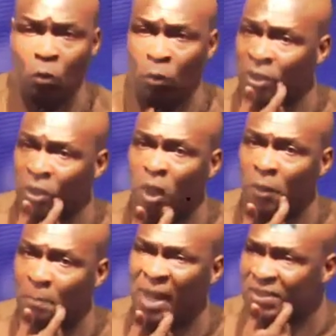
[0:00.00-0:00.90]
when
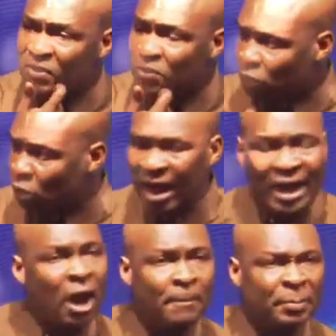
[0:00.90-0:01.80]
God blesses you don't
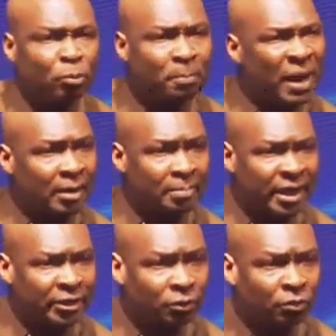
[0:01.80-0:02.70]
allow people
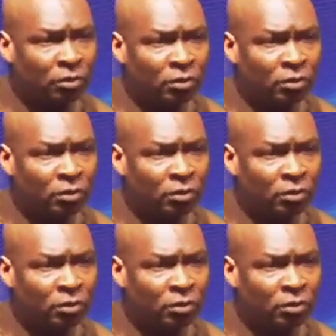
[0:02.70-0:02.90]
blackmail you